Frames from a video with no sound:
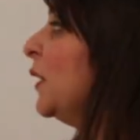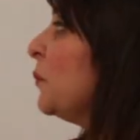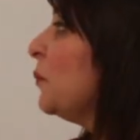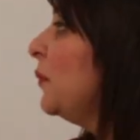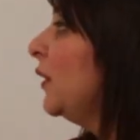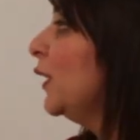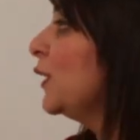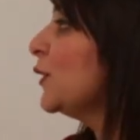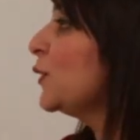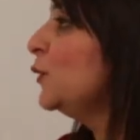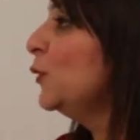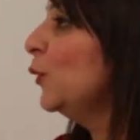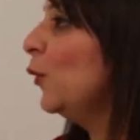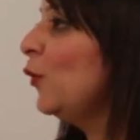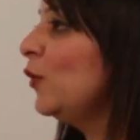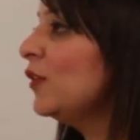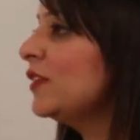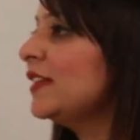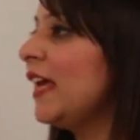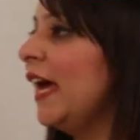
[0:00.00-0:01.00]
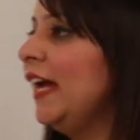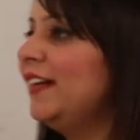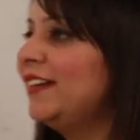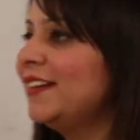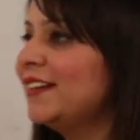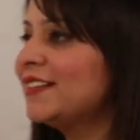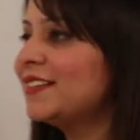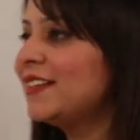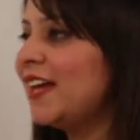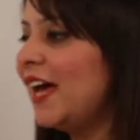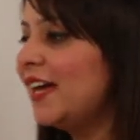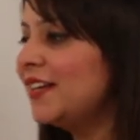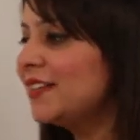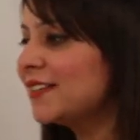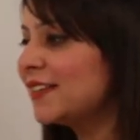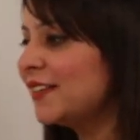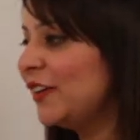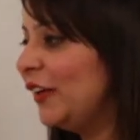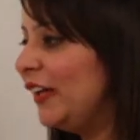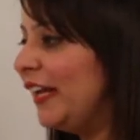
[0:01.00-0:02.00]
because no scientist
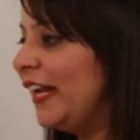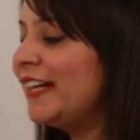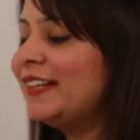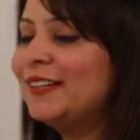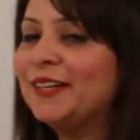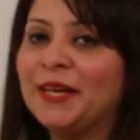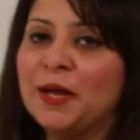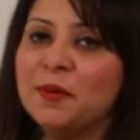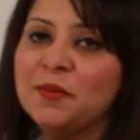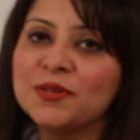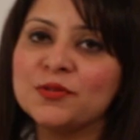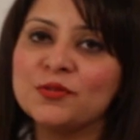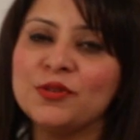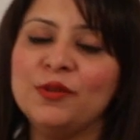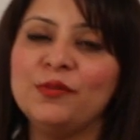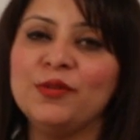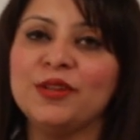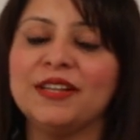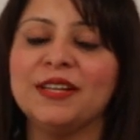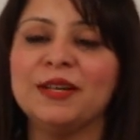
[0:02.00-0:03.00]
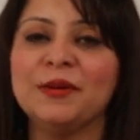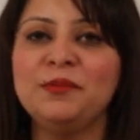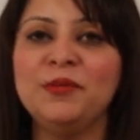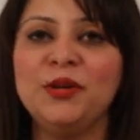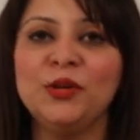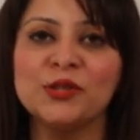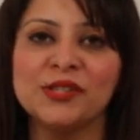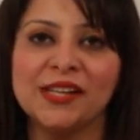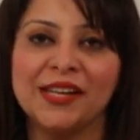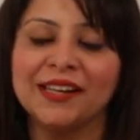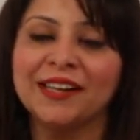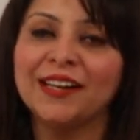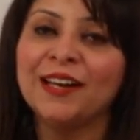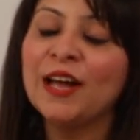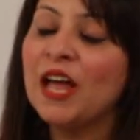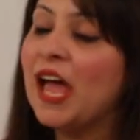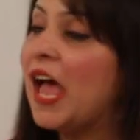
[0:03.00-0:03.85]
has related the chemistry with the music,